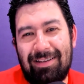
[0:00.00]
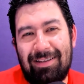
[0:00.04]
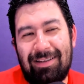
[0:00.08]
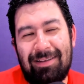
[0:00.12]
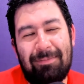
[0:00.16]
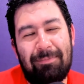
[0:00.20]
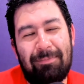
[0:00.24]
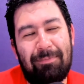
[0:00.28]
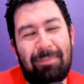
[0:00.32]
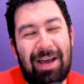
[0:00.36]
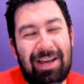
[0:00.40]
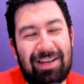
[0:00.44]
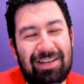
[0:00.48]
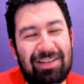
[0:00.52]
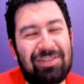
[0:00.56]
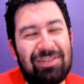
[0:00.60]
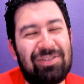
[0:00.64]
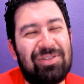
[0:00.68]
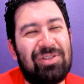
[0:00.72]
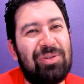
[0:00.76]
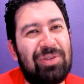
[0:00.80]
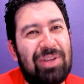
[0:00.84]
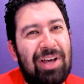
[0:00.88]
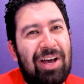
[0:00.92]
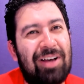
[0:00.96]
back in
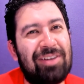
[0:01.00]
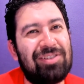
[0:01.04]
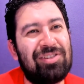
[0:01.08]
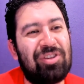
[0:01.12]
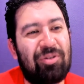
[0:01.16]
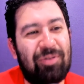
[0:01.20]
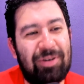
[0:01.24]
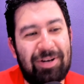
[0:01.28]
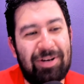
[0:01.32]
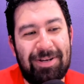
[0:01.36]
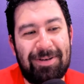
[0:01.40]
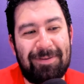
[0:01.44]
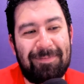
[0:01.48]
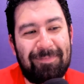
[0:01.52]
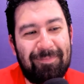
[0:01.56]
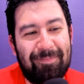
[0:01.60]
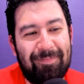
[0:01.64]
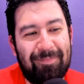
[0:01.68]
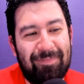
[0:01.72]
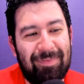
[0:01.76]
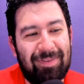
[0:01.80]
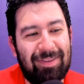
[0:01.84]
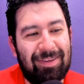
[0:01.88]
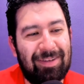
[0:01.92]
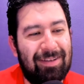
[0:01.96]
2003.
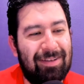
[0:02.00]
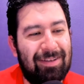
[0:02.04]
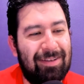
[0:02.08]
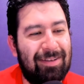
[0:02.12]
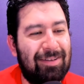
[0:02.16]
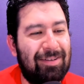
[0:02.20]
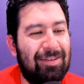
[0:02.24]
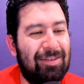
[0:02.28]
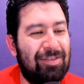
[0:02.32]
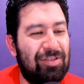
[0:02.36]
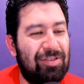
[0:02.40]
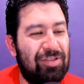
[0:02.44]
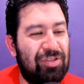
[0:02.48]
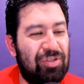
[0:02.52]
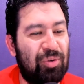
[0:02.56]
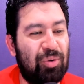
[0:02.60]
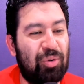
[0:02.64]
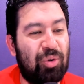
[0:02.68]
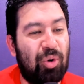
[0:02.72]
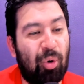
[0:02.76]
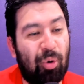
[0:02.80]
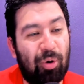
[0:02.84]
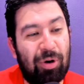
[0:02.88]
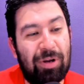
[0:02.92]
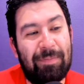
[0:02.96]
So
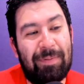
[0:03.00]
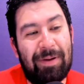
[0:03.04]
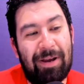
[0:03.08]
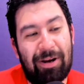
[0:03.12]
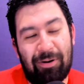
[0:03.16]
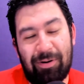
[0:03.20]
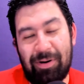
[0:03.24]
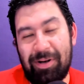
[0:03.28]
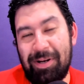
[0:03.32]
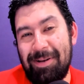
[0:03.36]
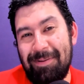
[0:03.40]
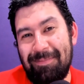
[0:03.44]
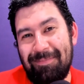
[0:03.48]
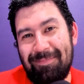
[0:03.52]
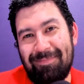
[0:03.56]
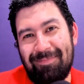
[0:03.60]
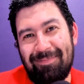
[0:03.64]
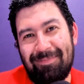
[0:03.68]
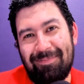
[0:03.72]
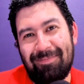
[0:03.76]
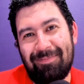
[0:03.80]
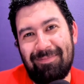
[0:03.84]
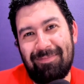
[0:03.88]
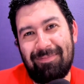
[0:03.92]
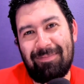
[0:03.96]
Corey Perry
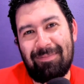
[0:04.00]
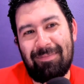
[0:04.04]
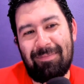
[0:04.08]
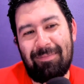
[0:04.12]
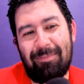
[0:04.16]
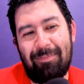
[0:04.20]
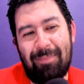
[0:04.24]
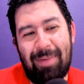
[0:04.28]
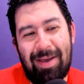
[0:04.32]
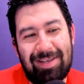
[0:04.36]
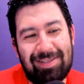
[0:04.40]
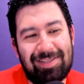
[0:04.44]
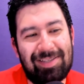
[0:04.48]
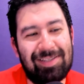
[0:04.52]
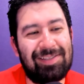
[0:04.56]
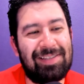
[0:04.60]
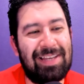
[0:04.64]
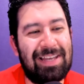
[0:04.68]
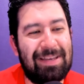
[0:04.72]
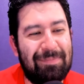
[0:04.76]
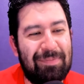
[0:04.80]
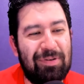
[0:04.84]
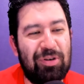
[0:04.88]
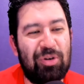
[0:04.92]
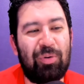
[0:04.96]
makes his
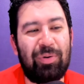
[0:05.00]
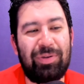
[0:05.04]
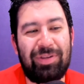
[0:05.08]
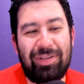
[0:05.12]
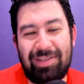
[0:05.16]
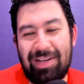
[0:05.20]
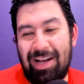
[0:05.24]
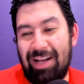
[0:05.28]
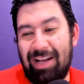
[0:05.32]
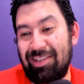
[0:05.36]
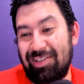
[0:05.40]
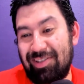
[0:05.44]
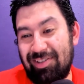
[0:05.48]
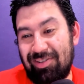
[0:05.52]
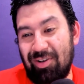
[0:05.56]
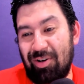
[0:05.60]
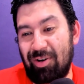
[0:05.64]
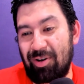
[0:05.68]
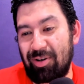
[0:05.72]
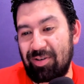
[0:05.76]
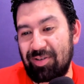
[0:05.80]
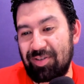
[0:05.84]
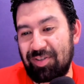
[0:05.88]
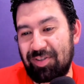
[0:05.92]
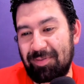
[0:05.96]
debut with the Dallas
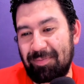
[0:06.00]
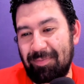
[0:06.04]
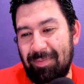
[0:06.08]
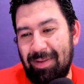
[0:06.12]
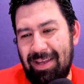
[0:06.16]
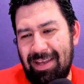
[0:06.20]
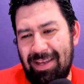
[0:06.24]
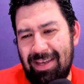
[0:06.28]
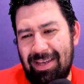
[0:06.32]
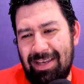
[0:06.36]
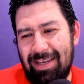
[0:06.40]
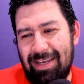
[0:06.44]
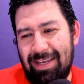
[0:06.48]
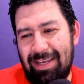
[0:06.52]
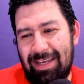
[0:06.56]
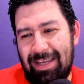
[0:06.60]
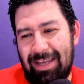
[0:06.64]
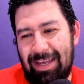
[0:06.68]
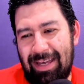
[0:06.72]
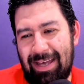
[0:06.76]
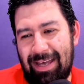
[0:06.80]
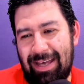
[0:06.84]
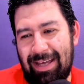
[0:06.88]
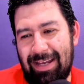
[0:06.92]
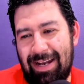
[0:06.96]
Stars
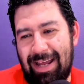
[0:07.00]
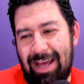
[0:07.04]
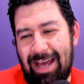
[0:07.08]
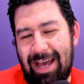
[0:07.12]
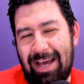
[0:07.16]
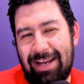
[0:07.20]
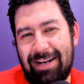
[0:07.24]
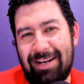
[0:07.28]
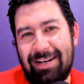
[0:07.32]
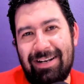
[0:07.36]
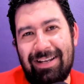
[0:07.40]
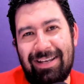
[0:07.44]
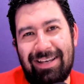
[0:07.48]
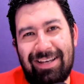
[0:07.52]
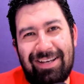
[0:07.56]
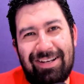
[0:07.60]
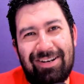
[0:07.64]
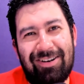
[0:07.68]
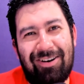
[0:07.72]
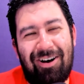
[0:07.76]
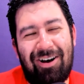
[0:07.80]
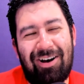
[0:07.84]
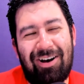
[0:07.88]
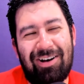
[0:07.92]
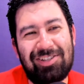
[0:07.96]
and had an
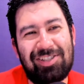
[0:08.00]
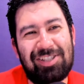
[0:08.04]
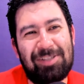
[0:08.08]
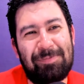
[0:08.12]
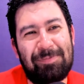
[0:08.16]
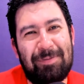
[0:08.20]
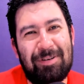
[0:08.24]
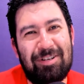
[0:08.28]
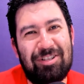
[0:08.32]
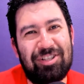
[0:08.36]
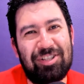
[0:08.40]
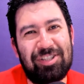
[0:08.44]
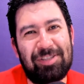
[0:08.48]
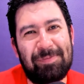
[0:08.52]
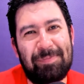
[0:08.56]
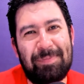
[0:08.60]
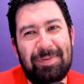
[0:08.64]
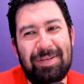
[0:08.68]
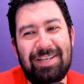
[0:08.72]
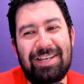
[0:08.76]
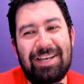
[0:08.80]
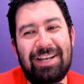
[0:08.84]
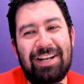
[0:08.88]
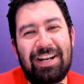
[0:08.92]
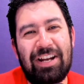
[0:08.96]
inauspicious
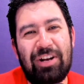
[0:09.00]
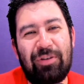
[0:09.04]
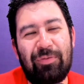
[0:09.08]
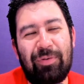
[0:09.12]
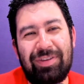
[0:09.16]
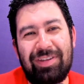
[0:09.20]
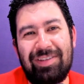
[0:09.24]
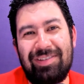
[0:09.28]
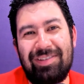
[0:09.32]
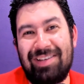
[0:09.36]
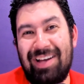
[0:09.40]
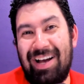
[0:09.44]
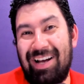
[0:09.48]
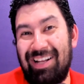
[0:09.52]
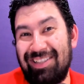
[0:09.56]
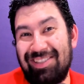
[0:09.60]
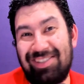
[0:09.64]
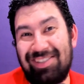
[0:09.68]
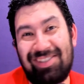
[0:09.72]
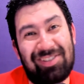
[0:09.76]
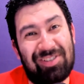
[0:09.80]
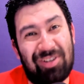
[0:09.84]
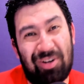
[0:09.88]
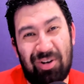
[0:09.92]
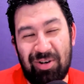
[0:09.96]
beginning with the Dallas
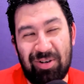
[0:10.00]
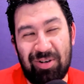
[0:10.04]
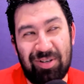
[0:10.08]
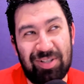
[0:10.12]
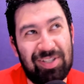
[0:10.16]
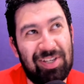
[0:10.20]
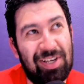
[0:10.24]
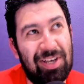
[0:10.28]
Stars,